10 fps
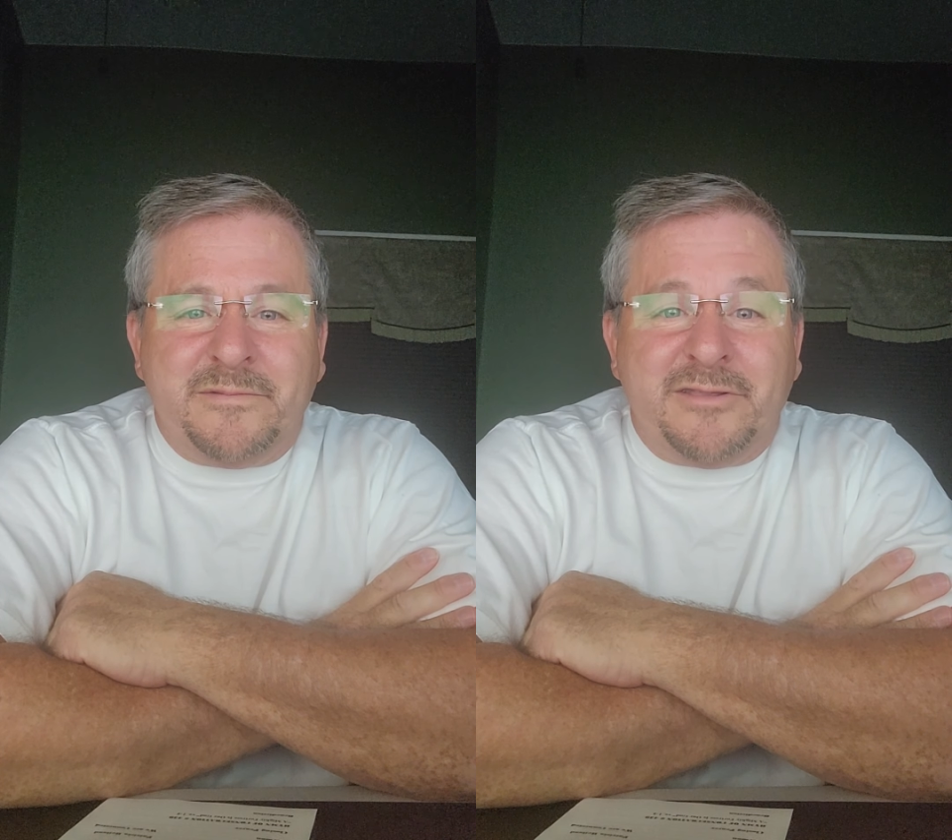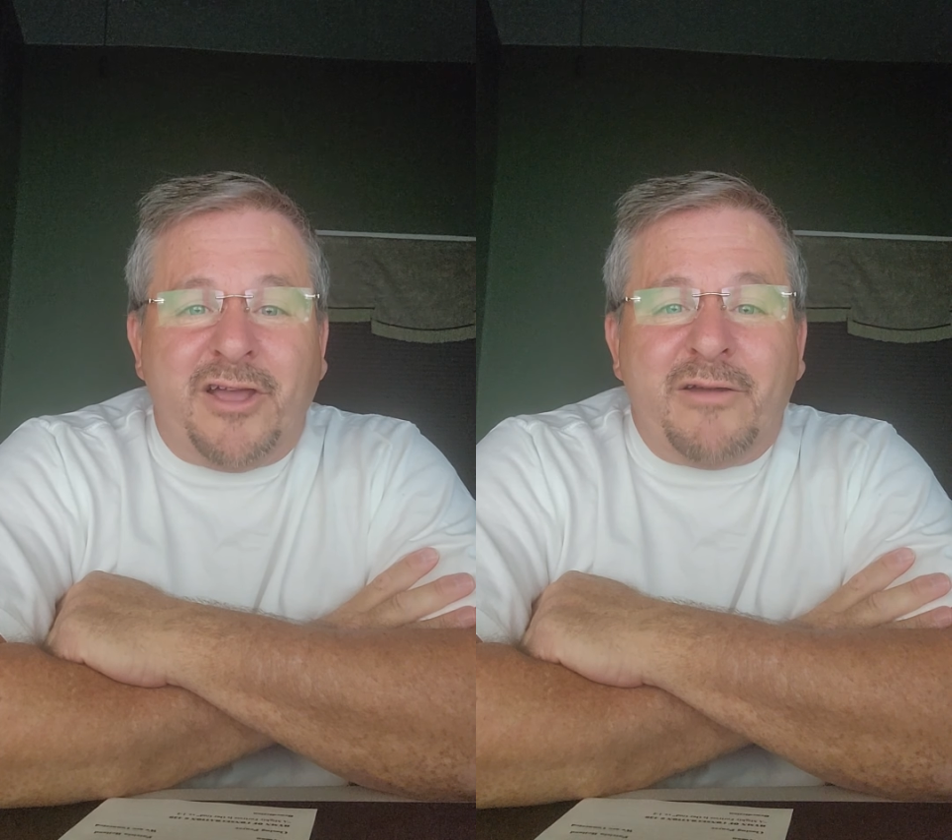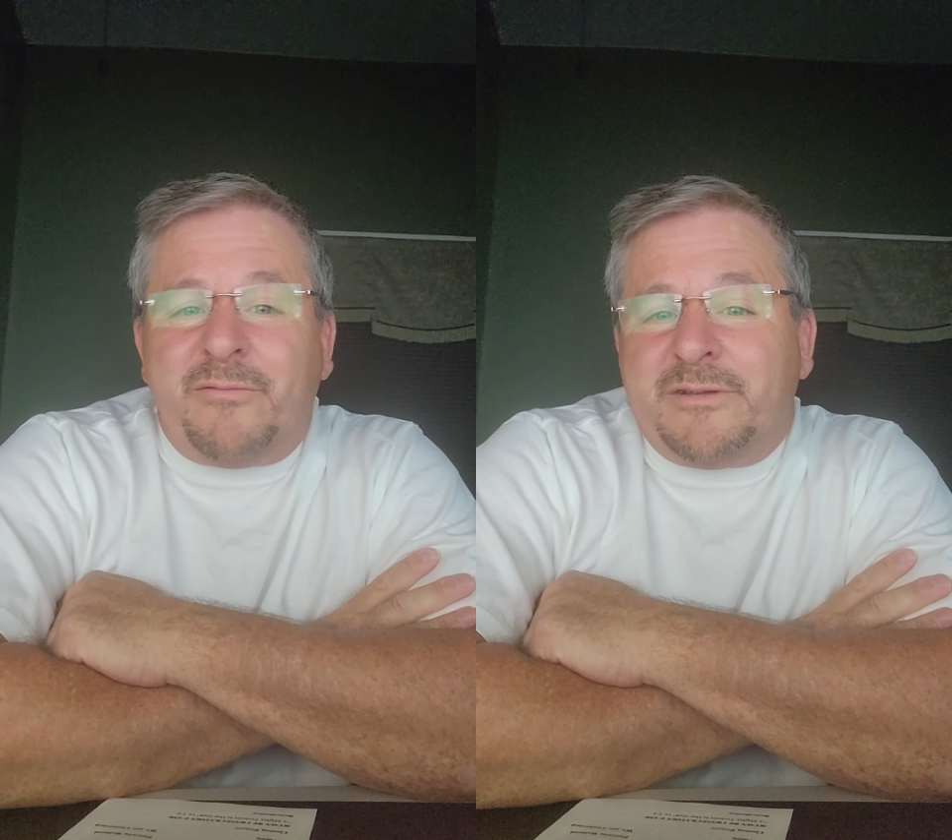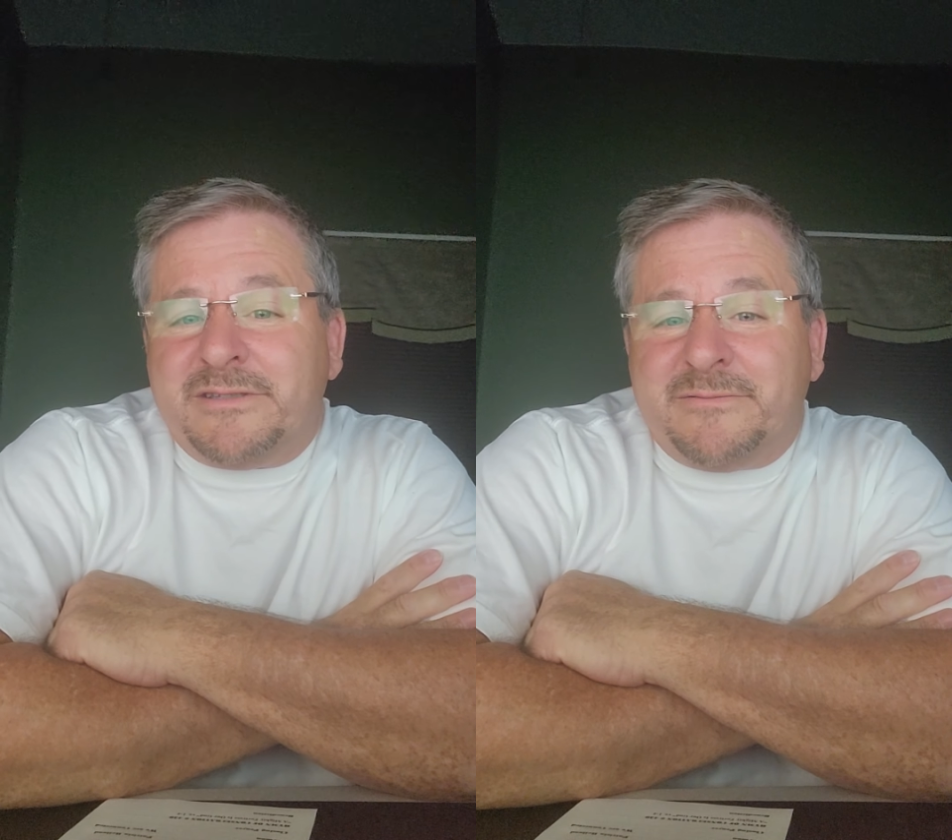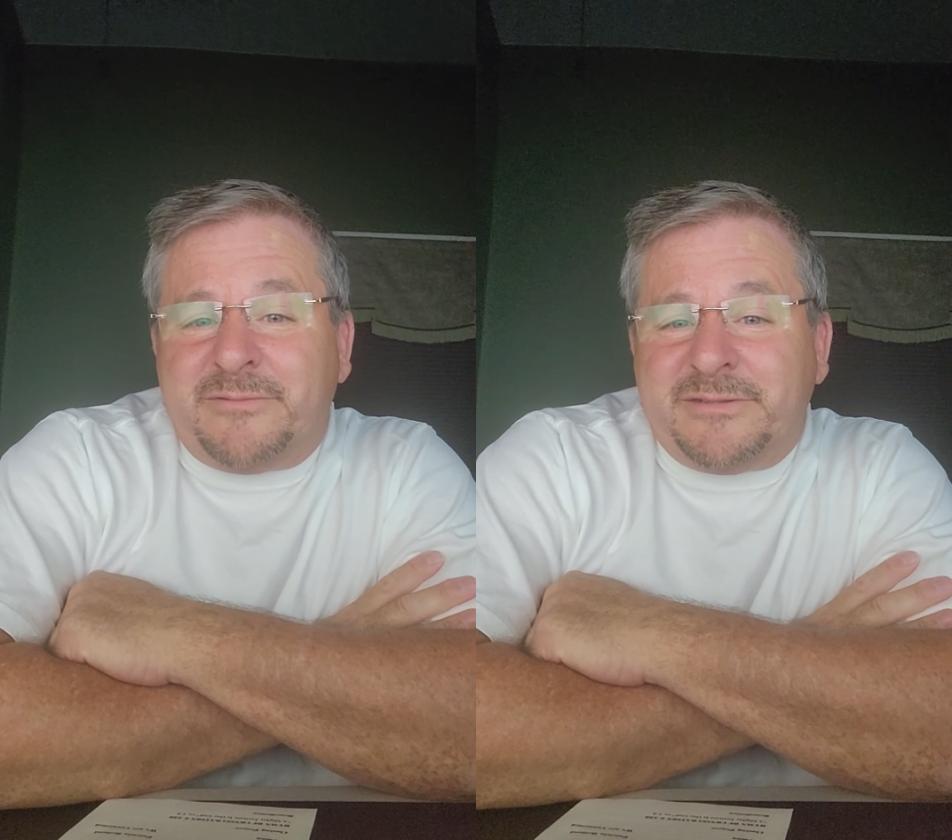thought what
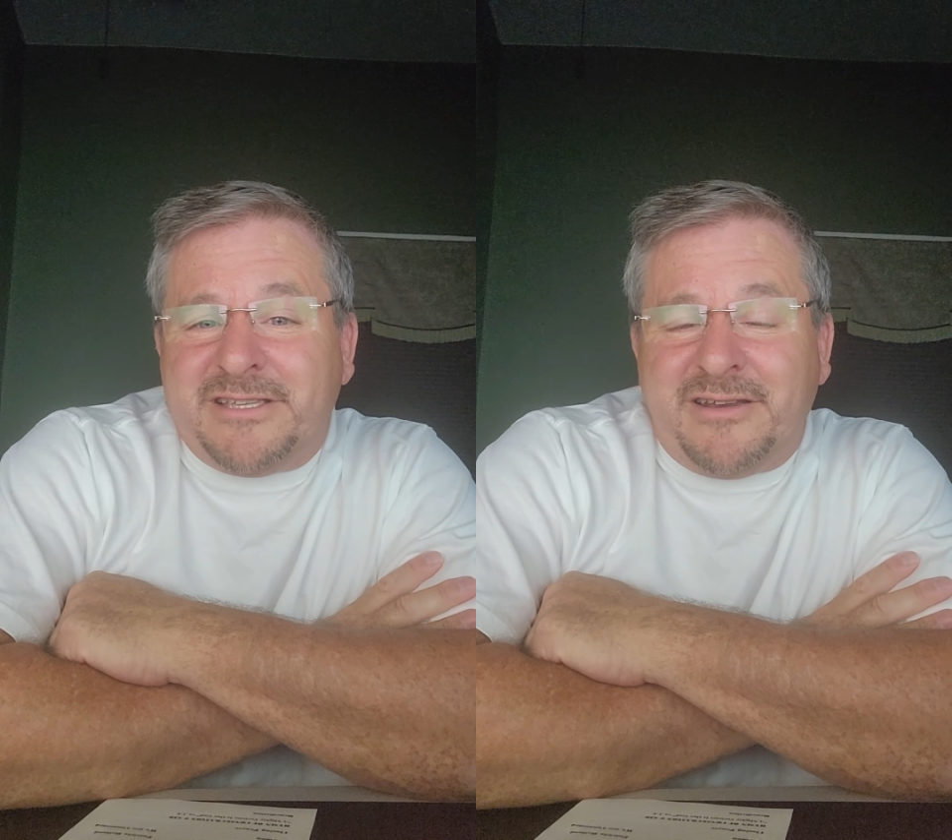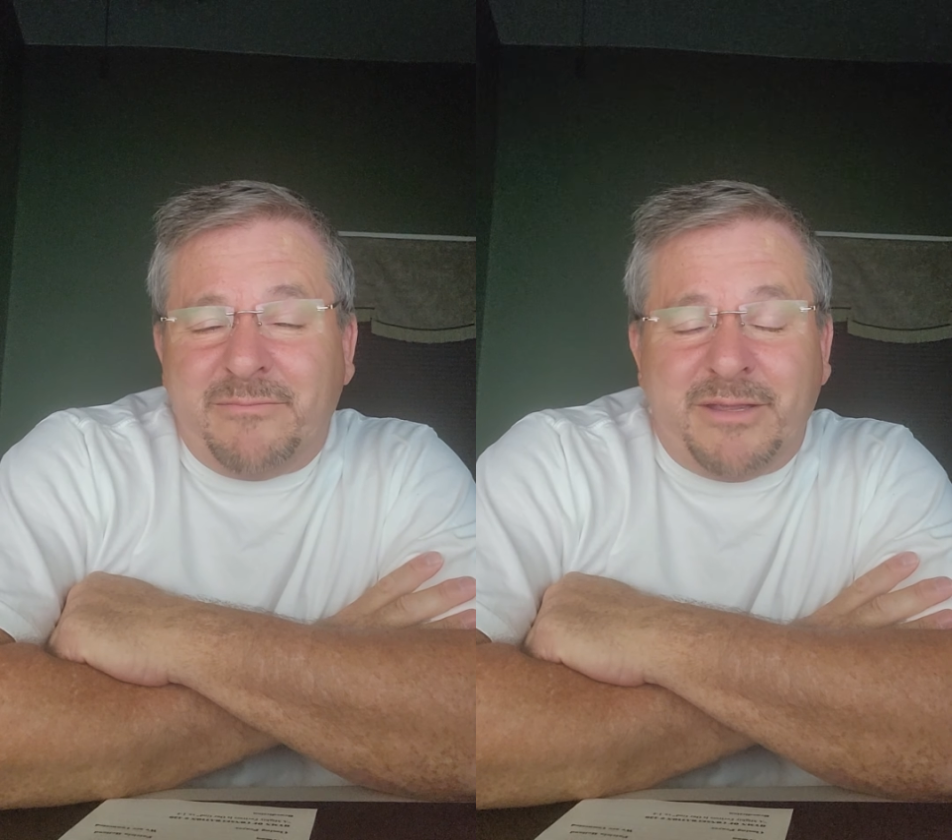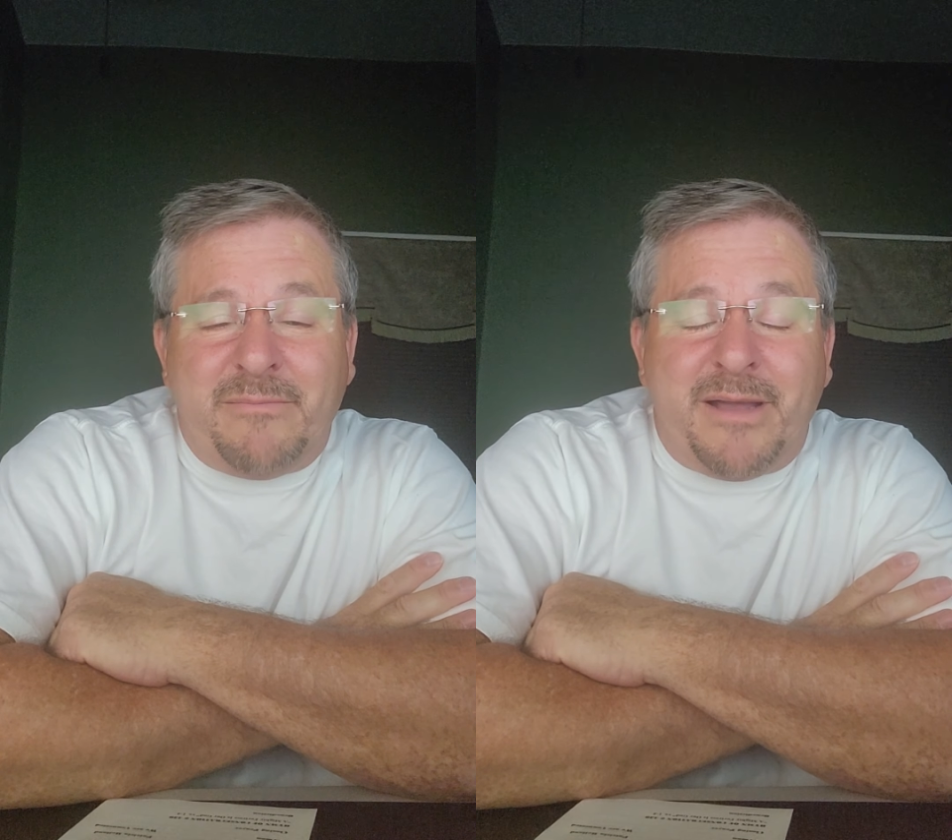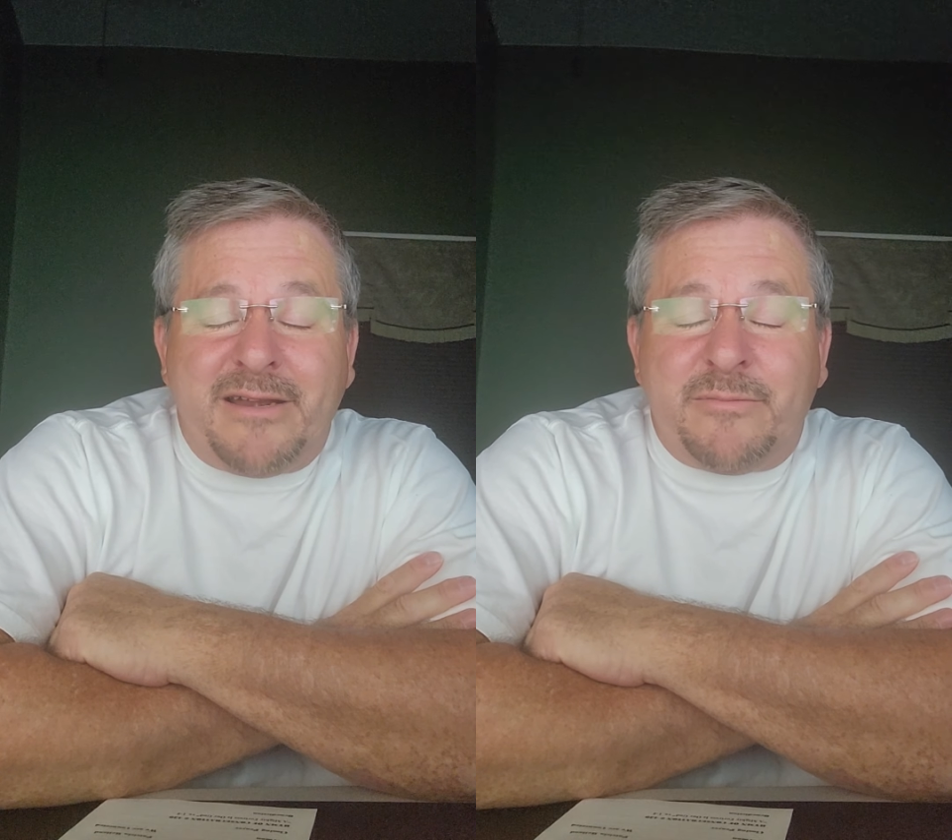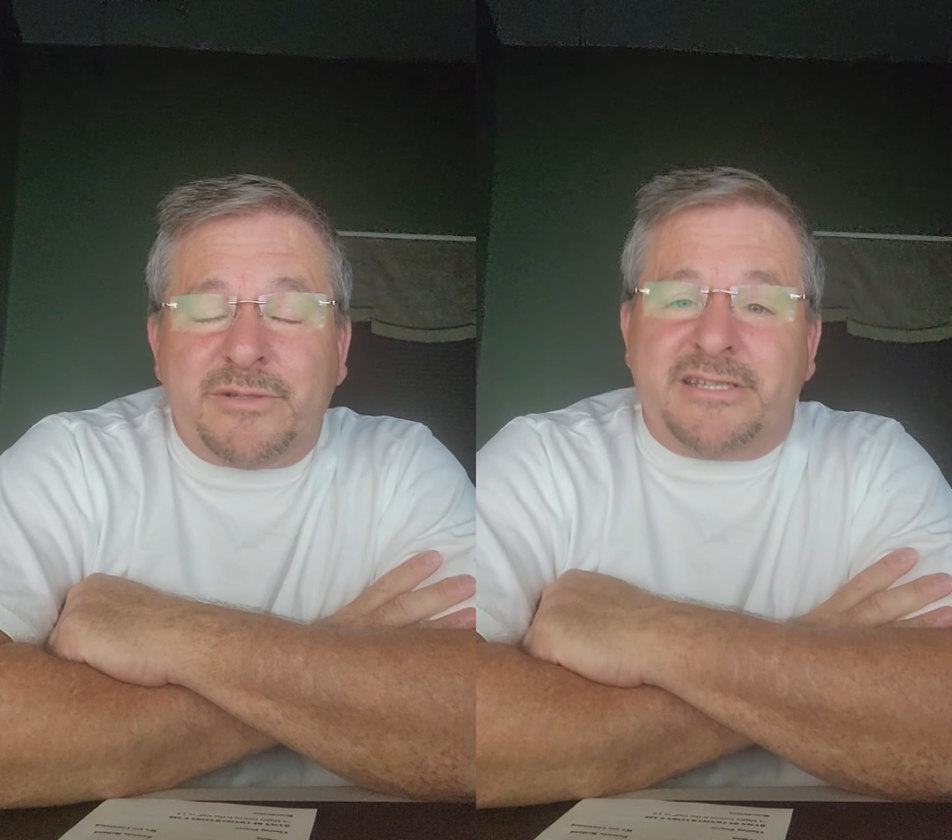was going to be a
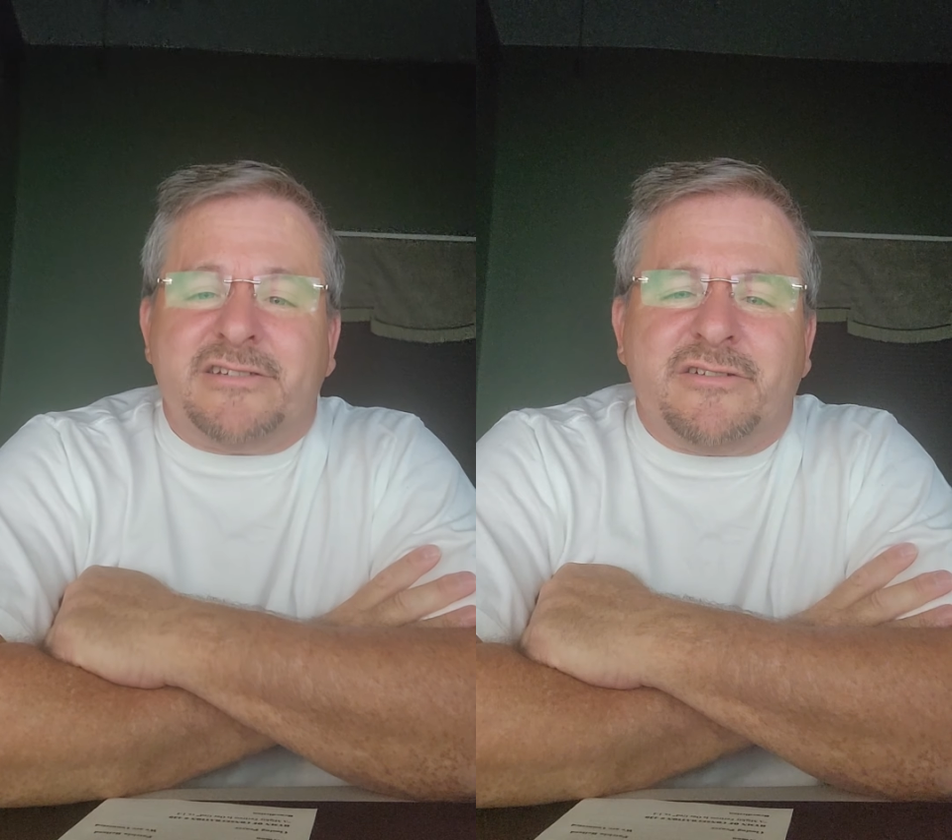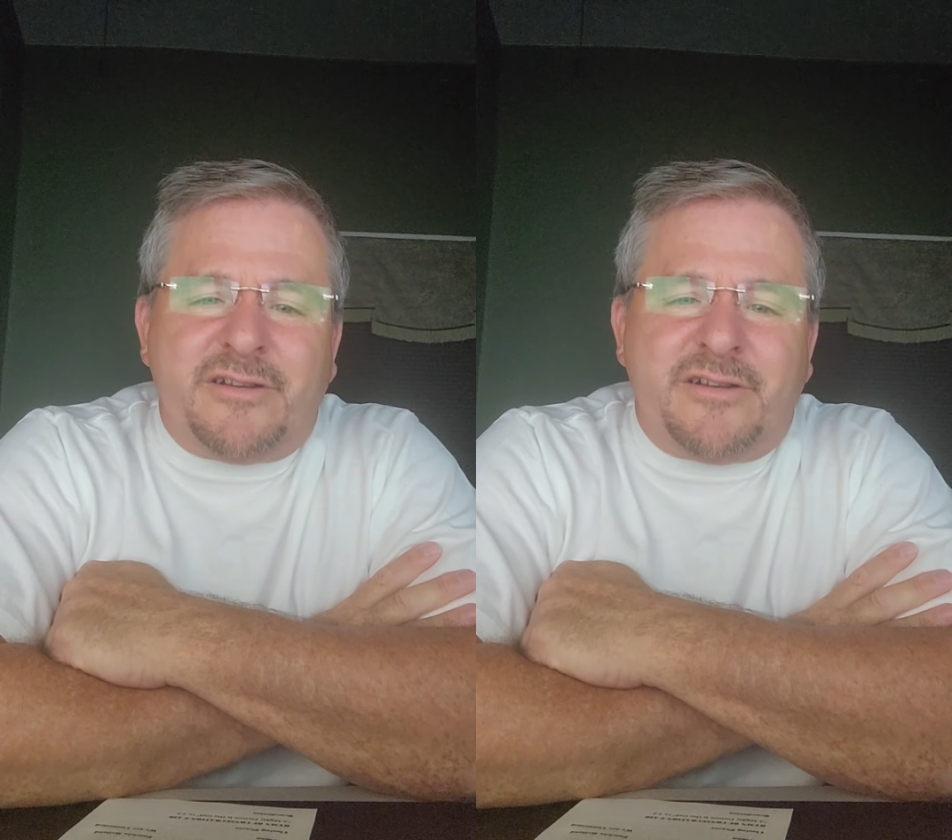minor procedure,